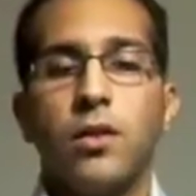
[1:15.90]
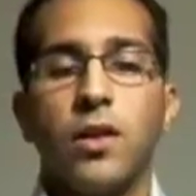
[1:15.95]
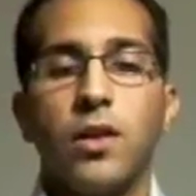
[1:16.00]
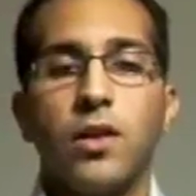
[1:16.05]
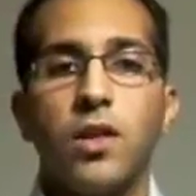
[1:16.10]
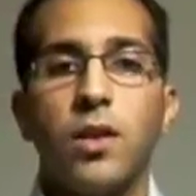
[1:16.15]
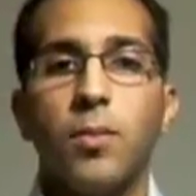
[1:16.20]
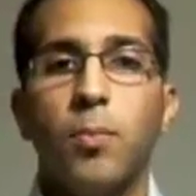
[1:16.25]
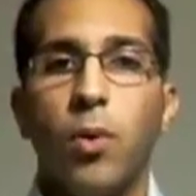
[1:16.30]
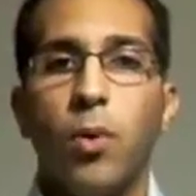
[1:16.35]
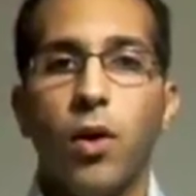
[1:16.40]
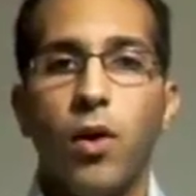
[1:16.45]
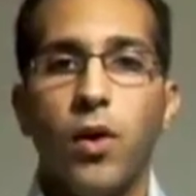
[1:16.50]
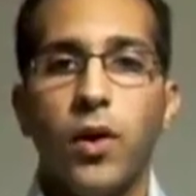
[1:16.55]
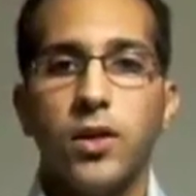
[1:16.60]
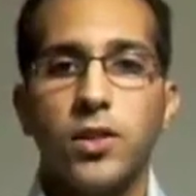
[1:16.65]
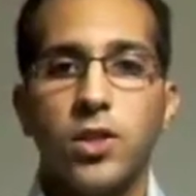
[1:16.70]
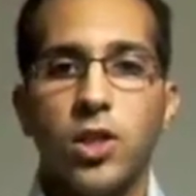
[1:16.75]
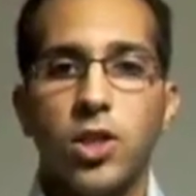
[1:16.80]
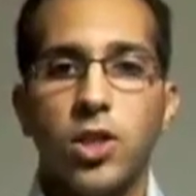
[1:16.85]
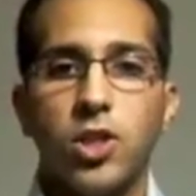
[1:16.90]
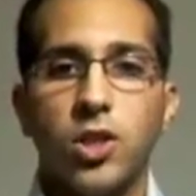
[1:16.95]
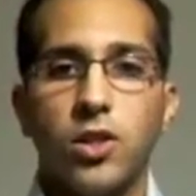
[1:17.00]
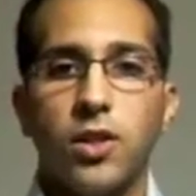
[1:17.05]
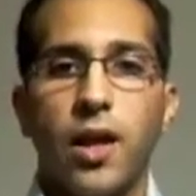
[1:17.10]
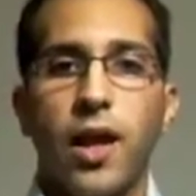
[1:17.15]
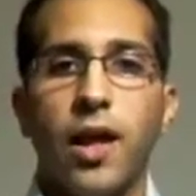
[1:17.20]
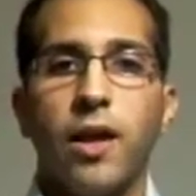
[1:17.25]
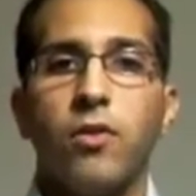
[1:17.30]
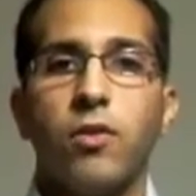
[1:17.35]
The depolarization
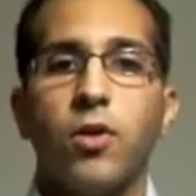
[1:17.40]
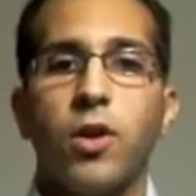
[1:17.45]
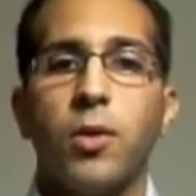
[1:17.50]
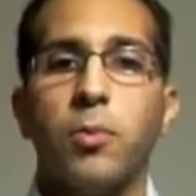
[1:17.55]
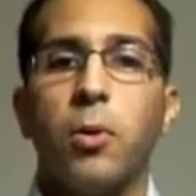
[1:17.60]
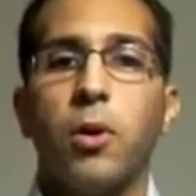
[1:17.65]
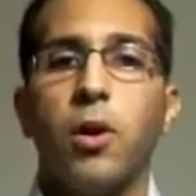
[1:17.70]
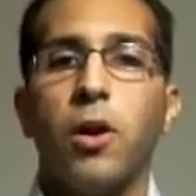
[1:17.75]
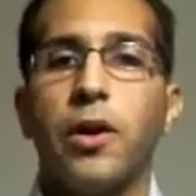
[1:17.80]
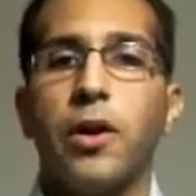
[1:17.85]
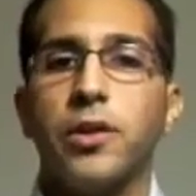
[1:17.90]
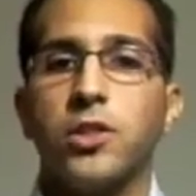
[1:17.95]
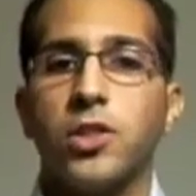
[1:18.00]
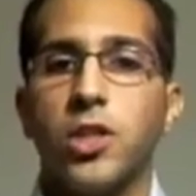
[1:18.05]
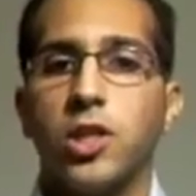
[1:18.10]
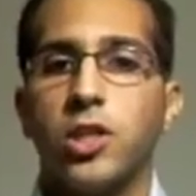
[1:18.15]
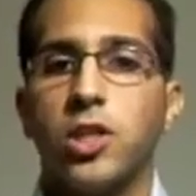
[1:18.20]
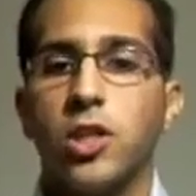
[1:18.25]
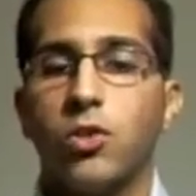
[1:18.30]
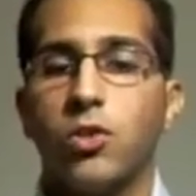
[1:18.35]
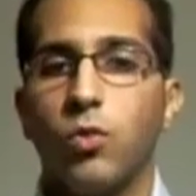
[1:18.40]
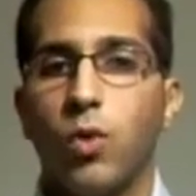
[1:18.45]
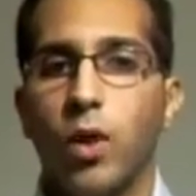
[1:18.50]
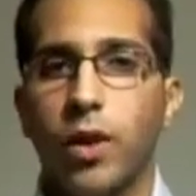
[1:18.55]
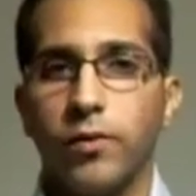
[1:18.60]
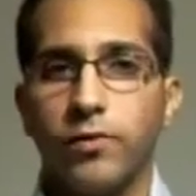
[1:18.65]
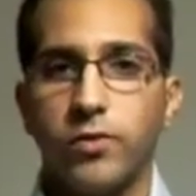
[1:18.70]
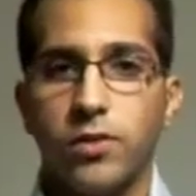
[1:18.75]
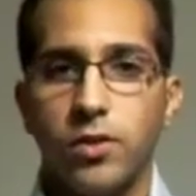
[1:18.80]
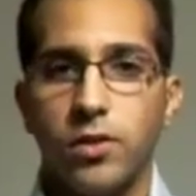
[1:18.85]
and repolarization
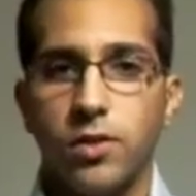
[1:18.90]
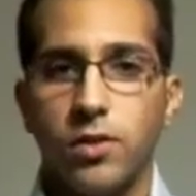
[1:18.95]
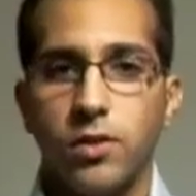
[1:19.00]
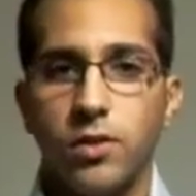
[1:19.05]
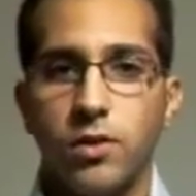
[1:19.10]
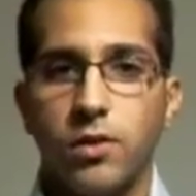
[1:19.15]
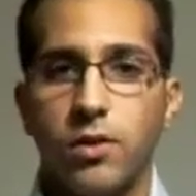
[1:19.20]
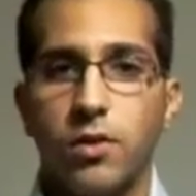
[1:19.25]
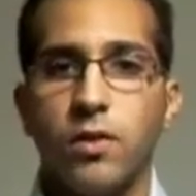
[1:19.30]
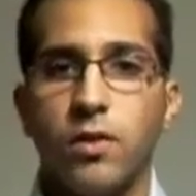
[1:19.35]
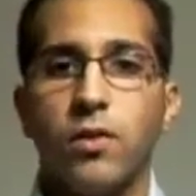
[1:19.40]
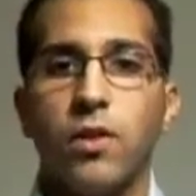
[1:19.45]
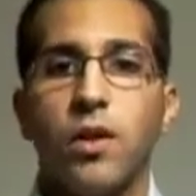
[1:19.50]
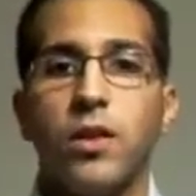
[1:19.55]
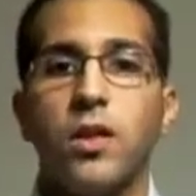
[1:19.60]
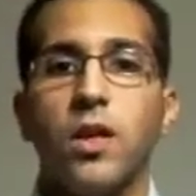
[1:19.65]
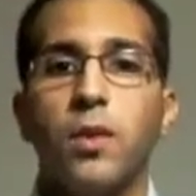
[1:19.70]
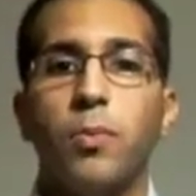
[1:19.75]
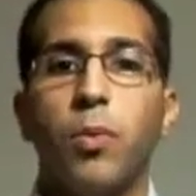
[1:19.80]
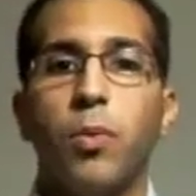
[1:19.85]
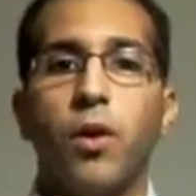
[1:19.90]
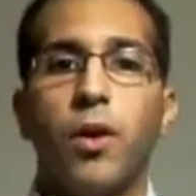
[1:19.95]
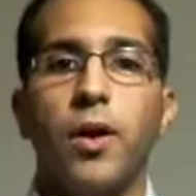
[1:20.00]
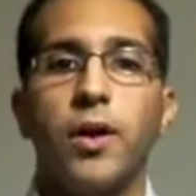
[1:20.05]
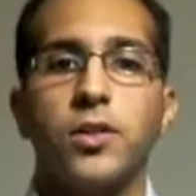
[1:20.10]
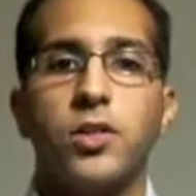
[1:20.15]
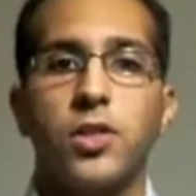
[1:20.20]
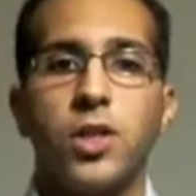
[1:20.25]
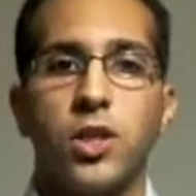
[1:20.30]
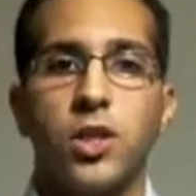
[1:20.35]
waves. The
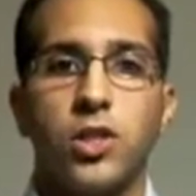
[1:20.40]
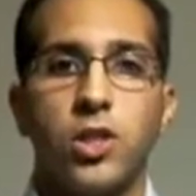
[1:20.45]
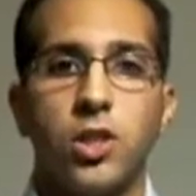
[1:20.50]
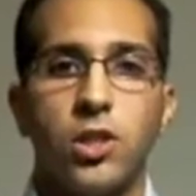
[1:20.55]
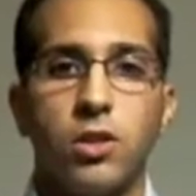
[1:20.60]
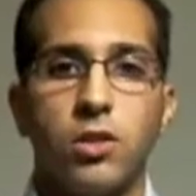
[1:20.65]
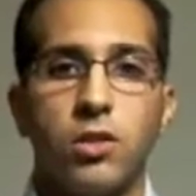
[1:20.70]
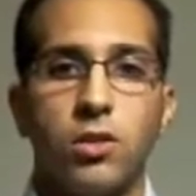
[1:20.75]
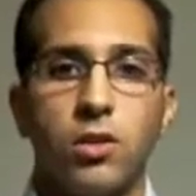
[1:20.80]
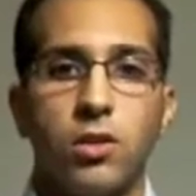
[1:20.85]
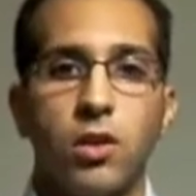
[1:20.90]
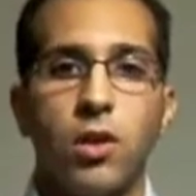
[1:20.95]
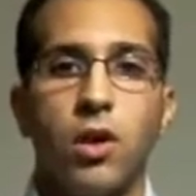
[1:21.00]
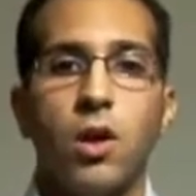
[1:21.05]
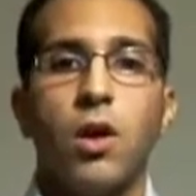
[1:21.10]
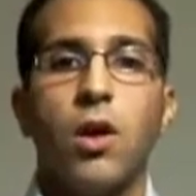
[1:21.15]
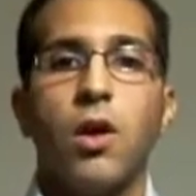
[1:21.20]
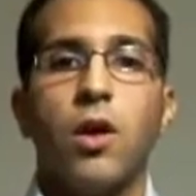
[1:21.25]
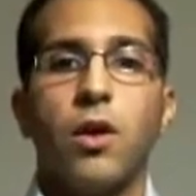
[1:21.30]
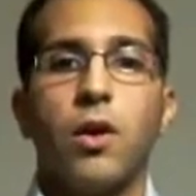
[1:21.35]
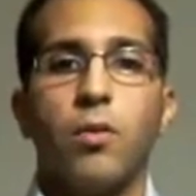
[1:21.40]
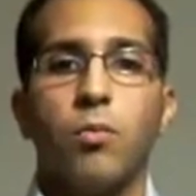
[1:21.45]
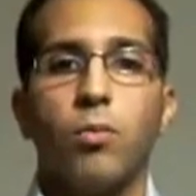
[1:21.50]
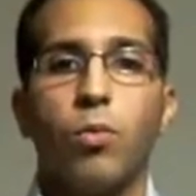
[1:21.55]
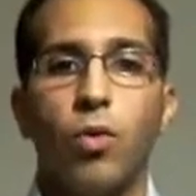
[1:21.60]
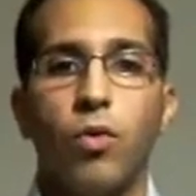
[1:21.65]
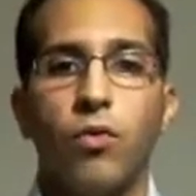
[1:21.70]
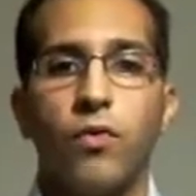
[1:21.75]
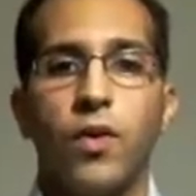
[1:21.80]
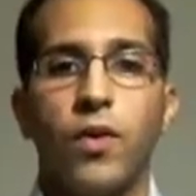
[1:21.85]
depolarization,
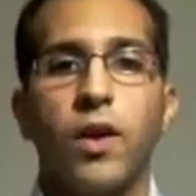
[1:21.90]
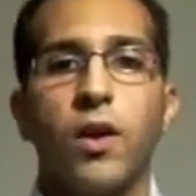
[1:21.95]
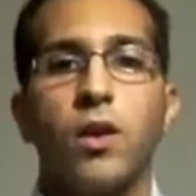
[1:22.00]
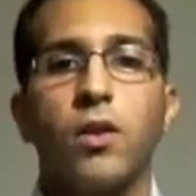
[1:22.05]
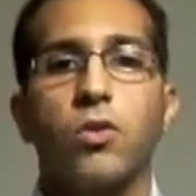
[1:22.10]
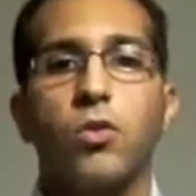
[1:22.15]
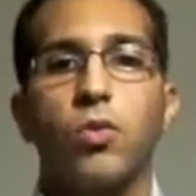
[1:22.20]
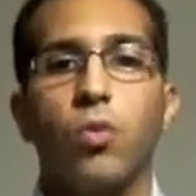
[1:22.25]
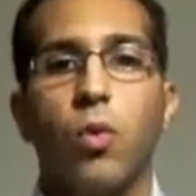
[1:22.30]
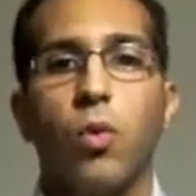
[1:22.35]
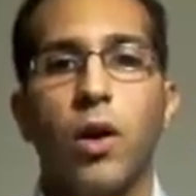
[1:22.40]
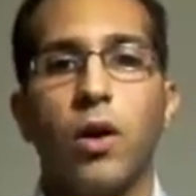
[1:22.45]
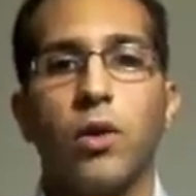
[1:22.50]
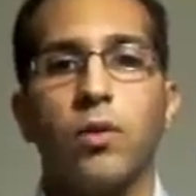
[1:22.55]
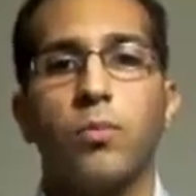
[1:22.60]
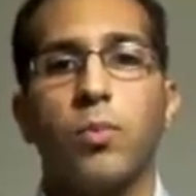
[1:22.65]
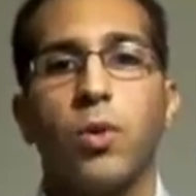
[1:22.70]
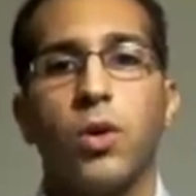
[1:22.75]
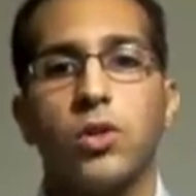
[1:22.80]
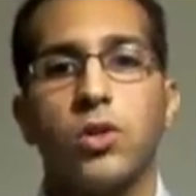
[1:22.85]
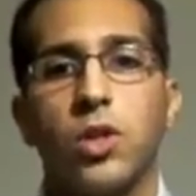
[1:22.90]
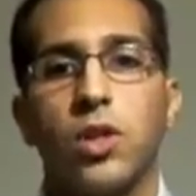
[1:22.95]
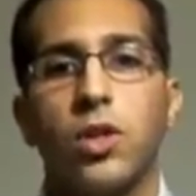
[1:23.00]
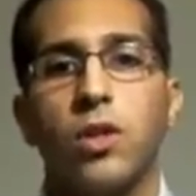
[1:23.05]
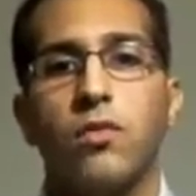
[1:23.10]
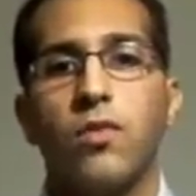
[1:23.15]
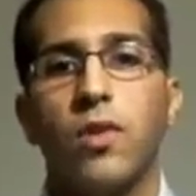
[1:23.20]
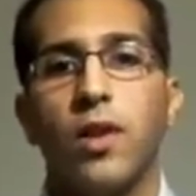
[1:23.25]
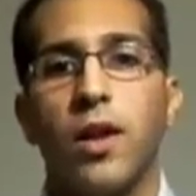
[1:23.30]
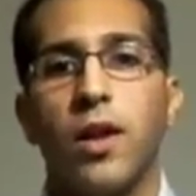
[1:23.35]
moving toward
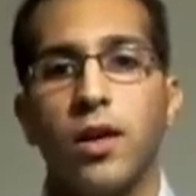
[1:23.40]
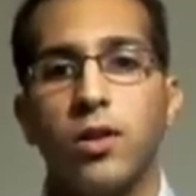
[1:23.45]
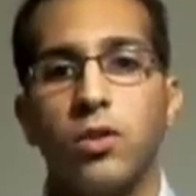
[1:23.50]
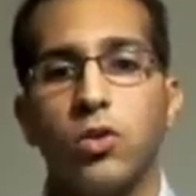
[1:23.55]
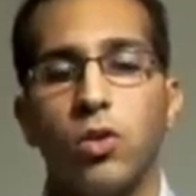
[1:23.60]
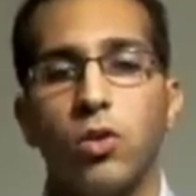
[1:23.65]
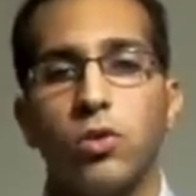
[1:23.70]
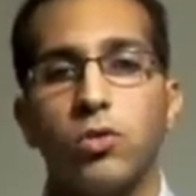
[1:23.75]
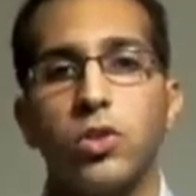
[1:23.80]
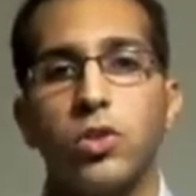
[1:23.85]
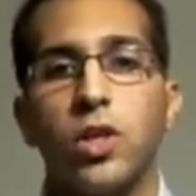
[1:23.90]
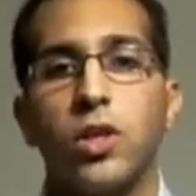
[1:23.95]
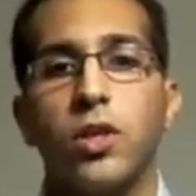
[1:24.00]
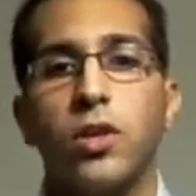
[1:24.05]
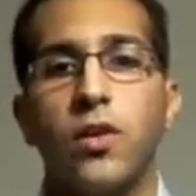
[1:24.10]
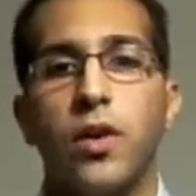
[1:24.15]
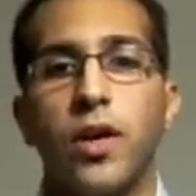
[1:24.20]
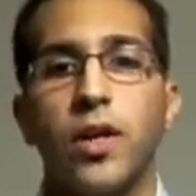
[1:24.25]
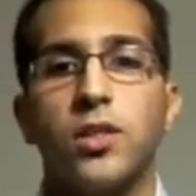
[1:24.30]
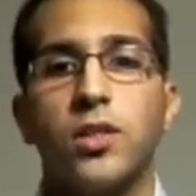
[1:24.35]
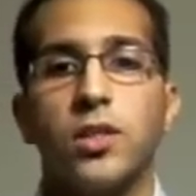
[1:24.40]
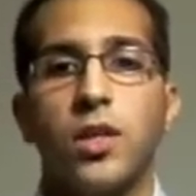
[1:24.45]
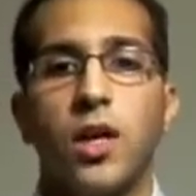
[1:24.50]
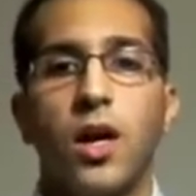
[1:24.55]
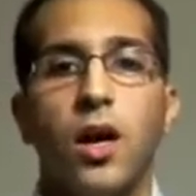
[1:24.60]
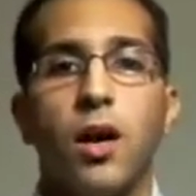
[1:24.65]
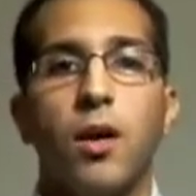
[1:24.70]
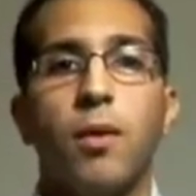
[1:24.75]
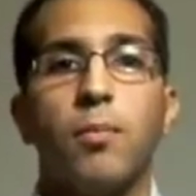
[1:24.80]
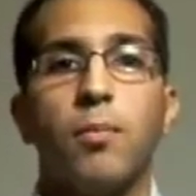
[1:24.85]
positive electrode, generates
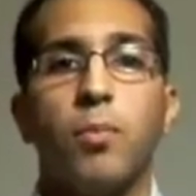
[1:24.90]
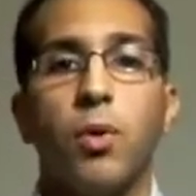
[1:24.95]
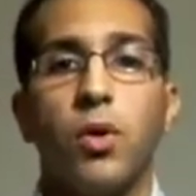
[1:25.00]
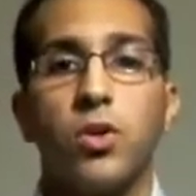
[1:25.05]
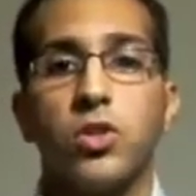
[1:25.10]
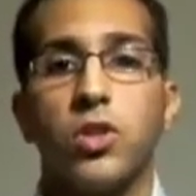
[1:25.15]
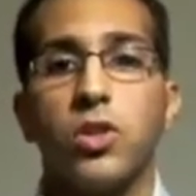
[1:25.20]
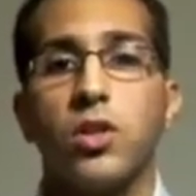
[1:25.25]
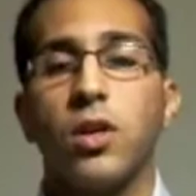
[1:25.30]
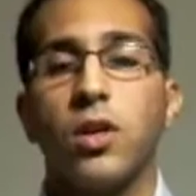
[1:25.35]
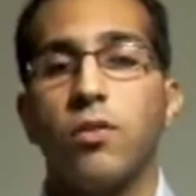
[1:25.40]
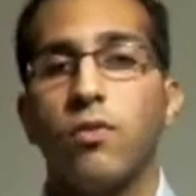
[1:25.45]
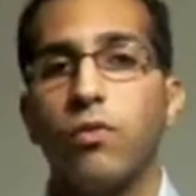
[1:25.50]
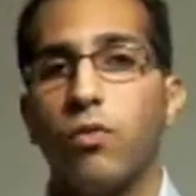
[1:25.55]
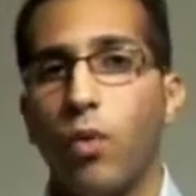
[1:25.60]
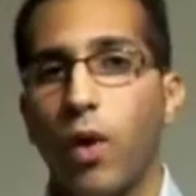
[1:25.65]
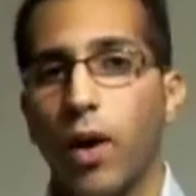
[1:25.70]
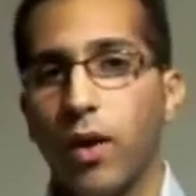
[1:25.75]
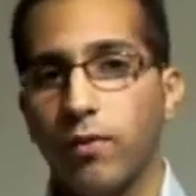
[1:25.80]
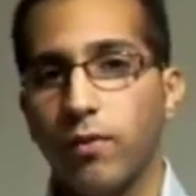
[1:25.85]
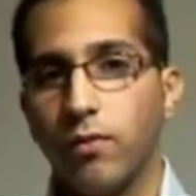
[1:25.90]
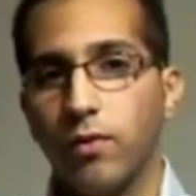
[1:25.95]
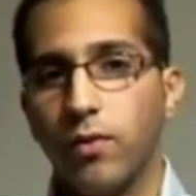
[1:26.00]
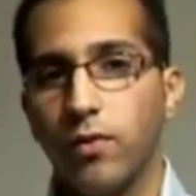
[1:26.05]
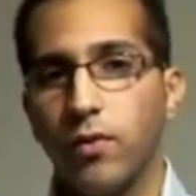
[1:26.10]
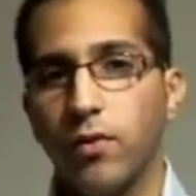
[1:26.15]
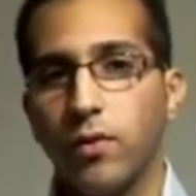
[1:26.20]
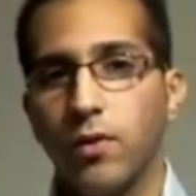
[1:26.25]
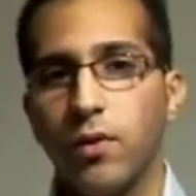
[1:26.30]
a positive wave.